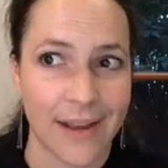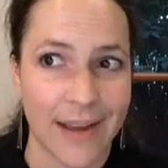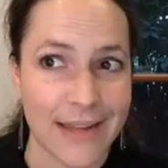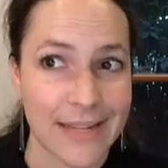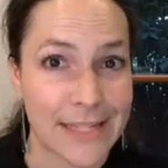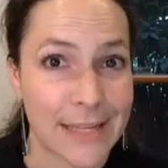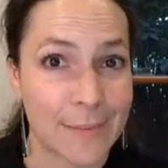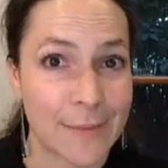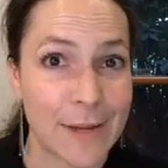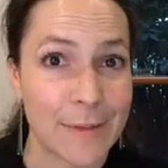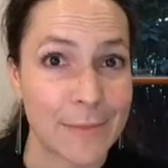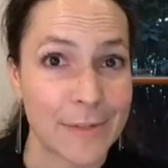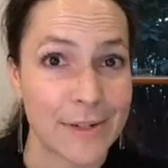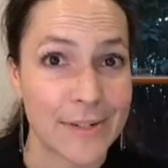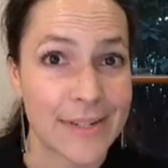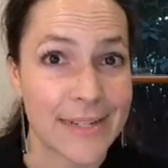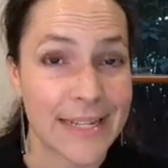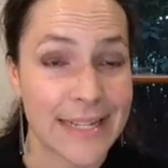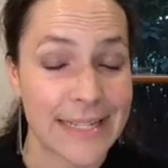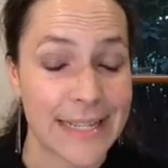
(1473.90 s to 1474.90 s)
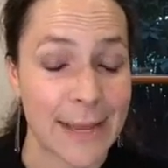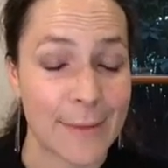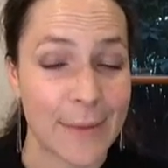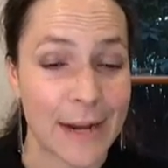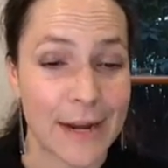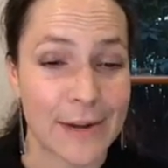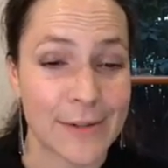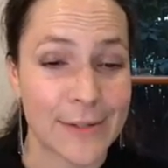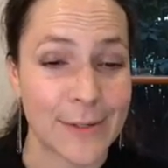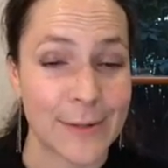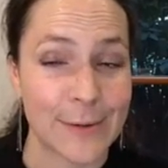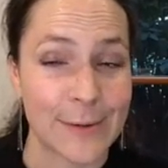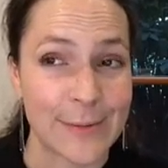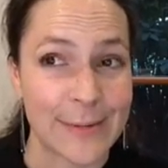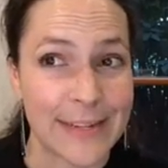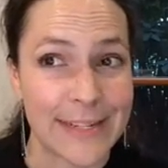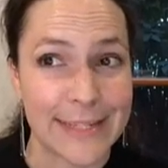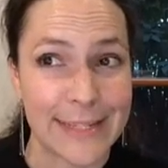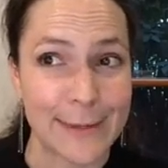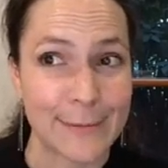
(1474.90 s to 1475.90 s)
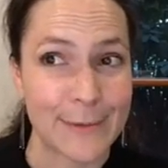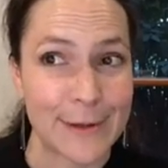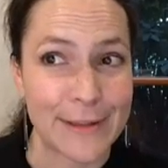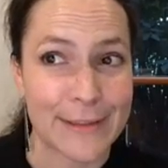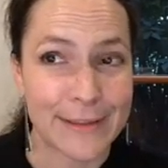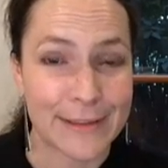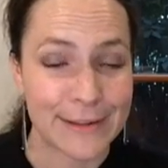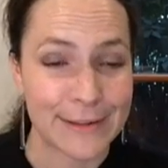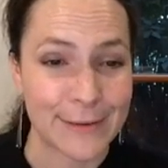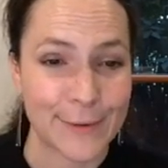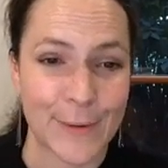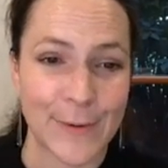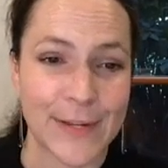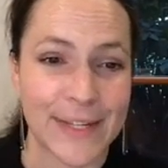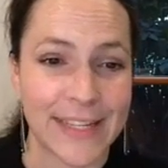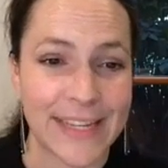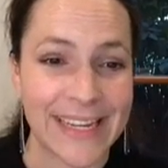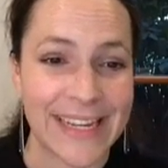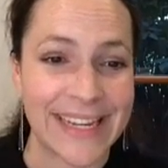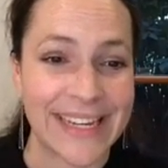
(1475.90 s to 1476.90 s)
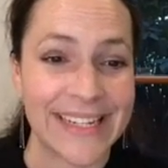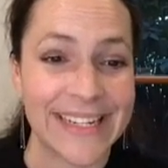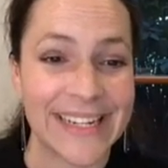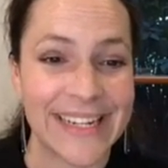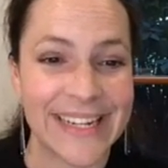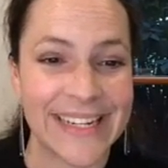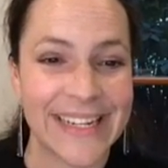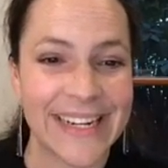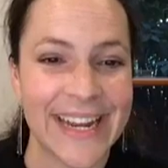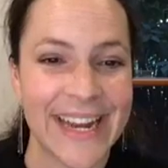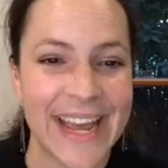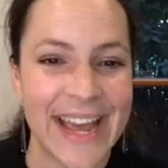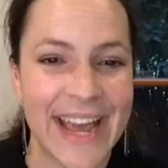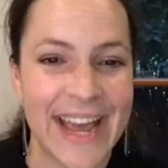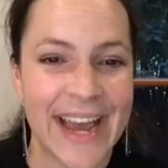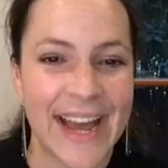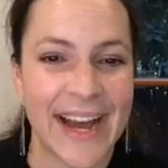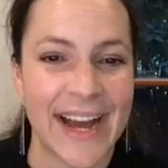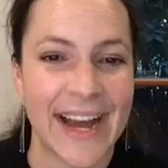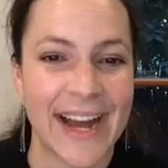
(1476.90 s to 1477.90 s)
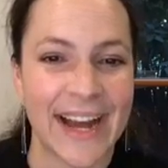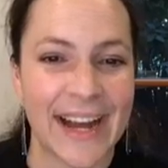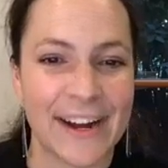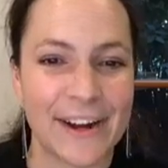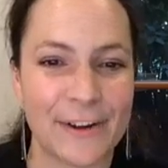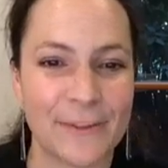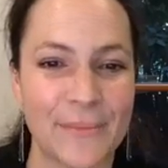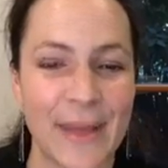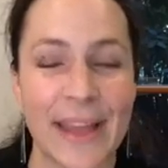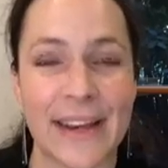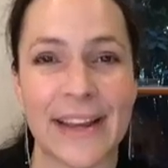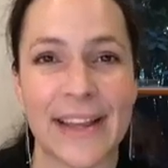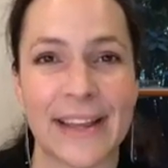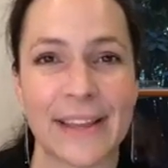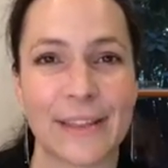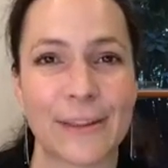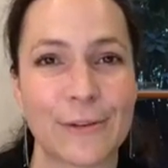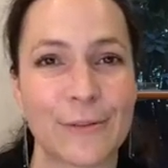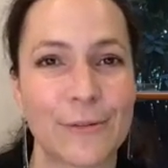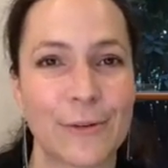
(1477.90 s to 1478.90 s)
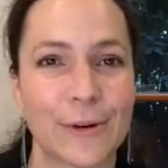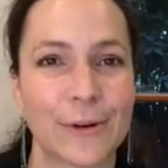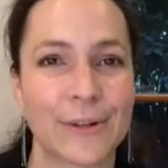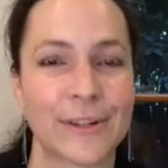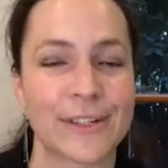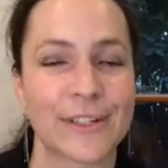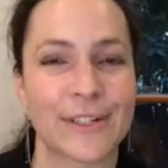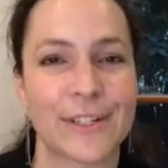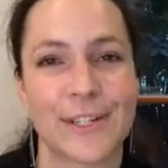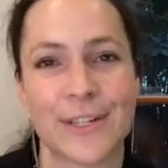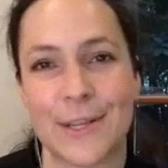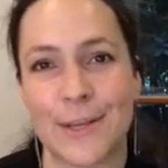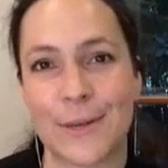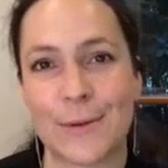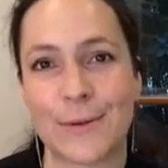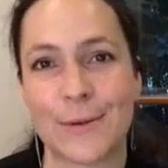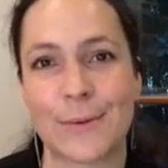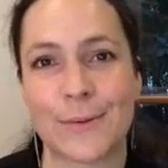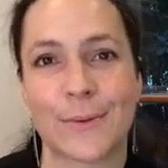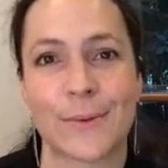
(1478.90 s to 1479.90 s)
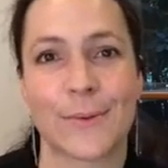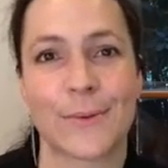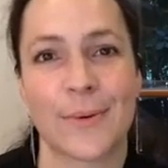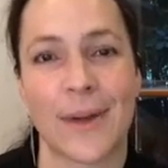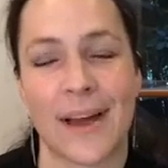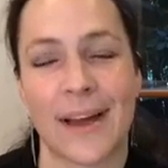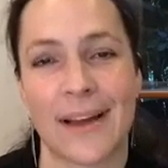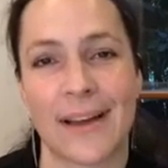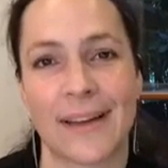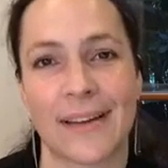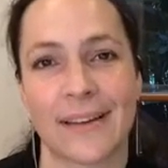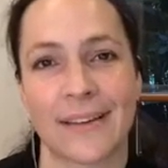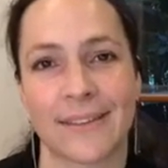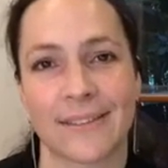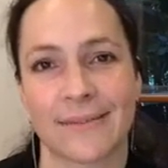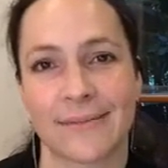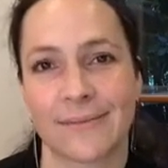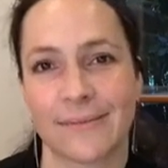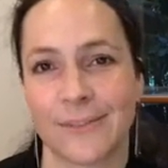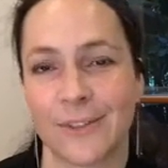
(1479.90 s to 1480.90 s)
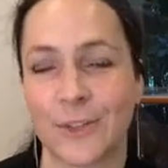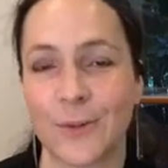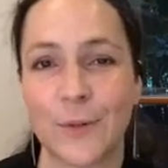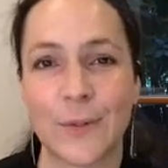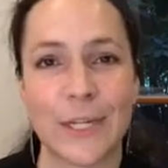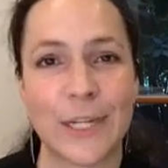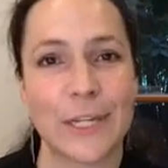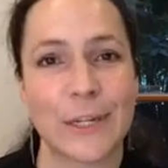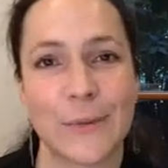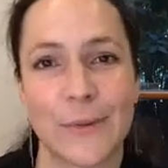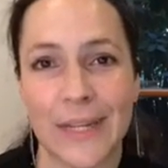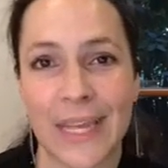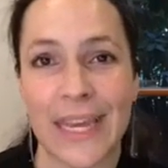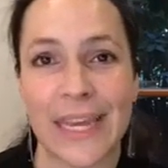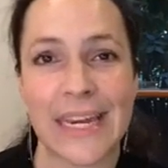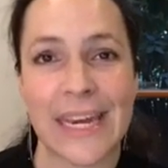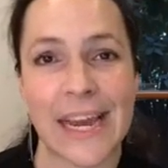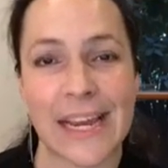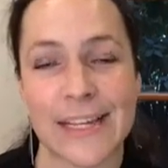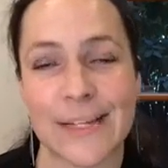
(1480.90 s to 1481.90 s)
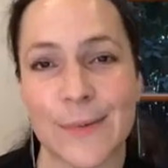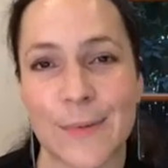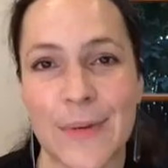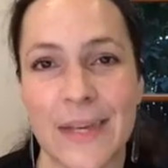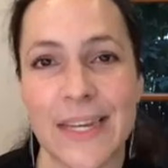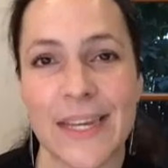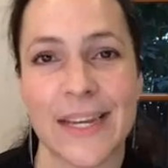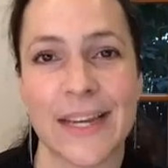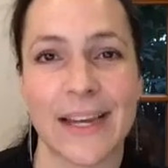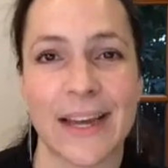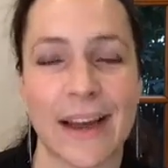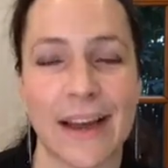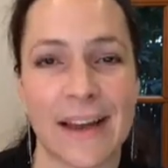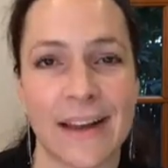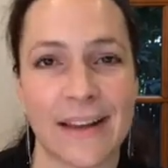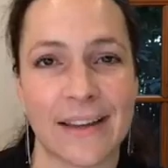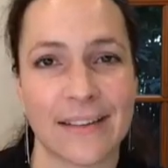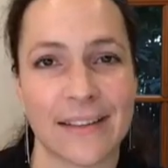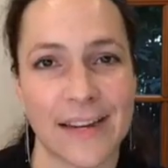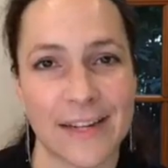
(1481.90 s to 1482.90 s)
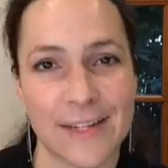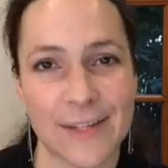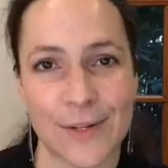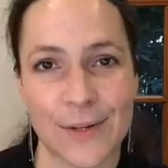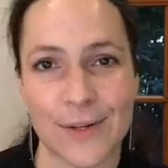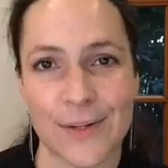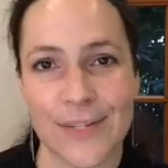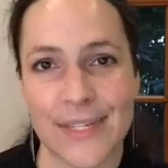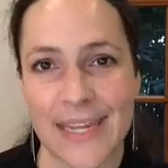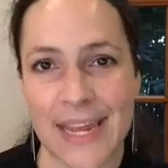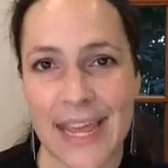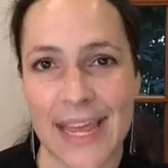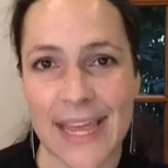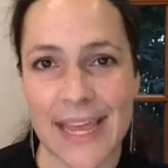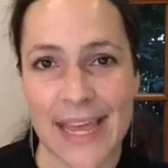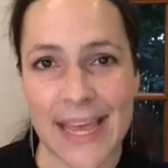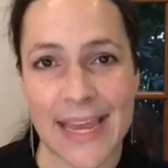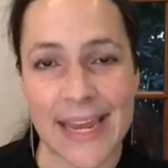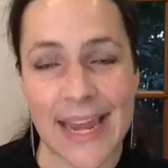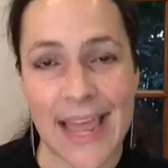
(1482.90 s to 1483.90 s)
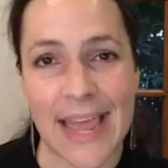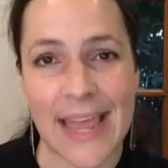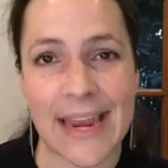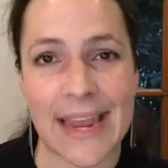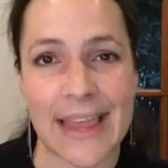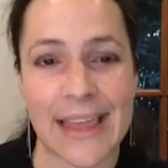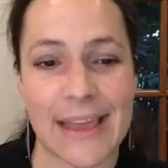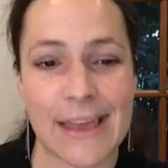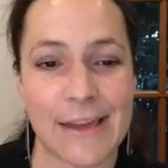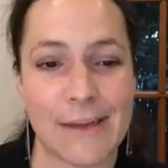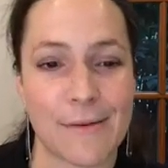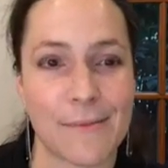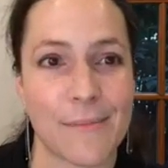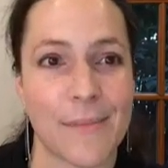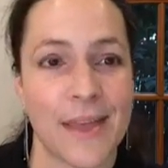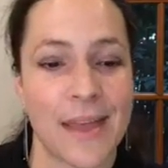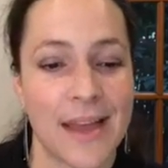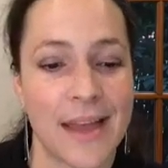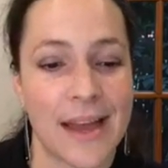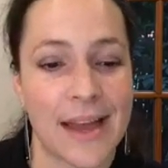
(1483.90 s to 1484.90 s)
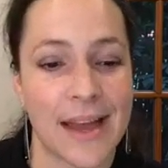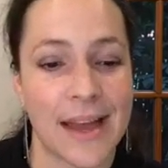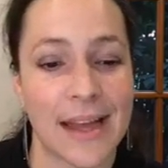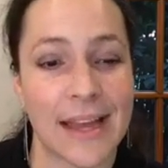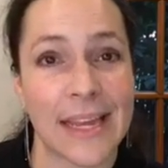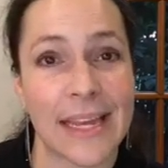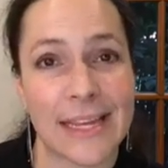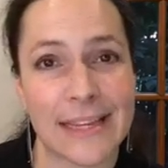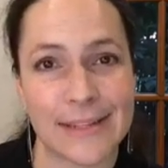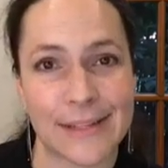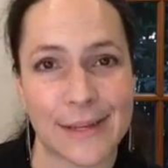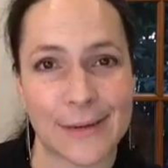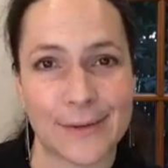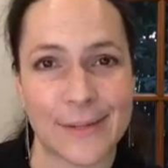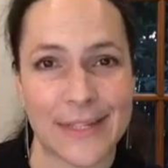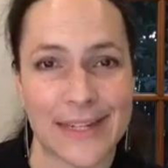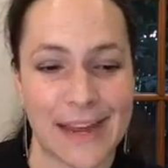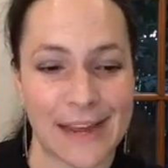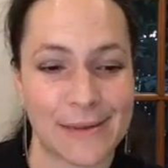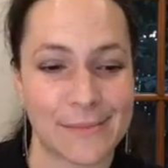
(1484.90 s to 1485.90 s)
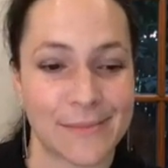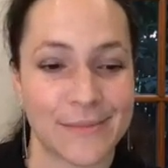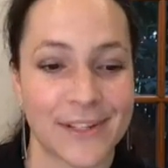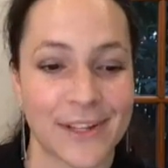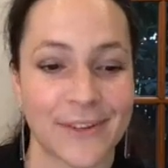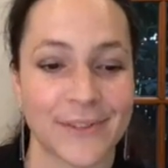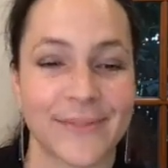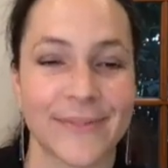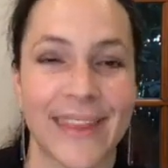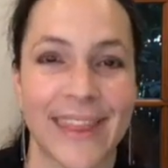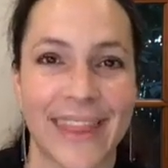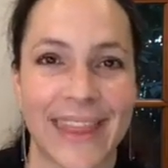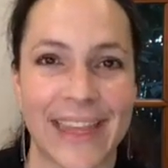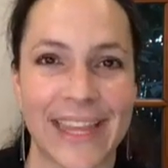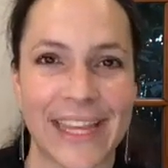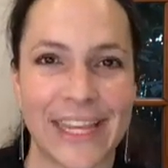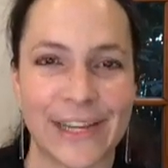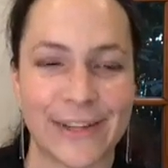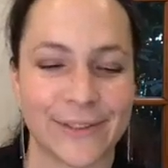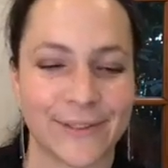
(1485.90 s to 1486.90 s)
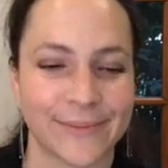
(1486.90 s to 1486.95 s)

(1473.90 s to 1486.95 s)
September's is coming out soon because the month is quickly ending. And I look forward to joining you again next week, next Thursday at 8 a.m. East Coast time. So thank you.